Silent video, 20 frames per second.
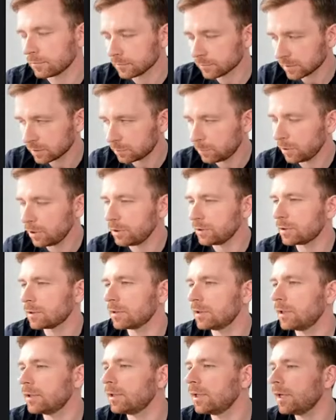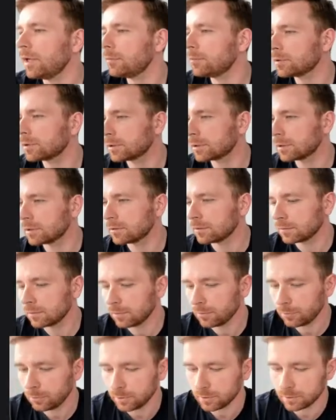split the names
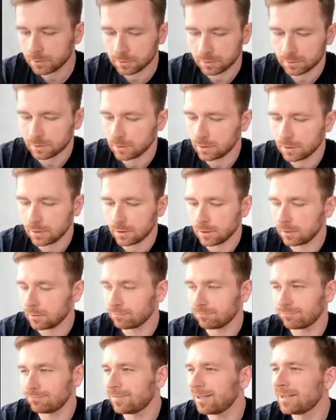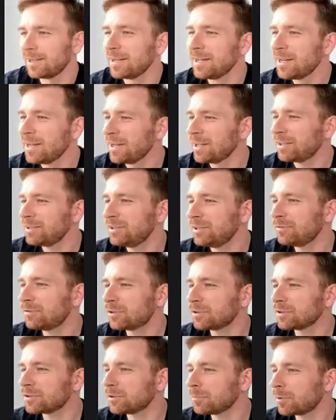with
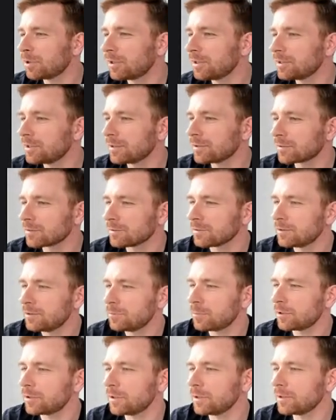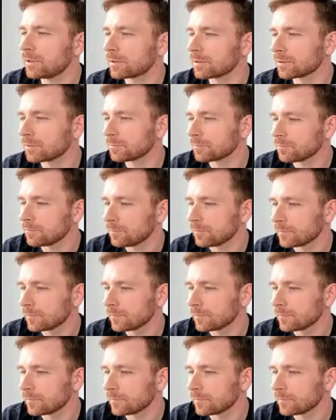different separators.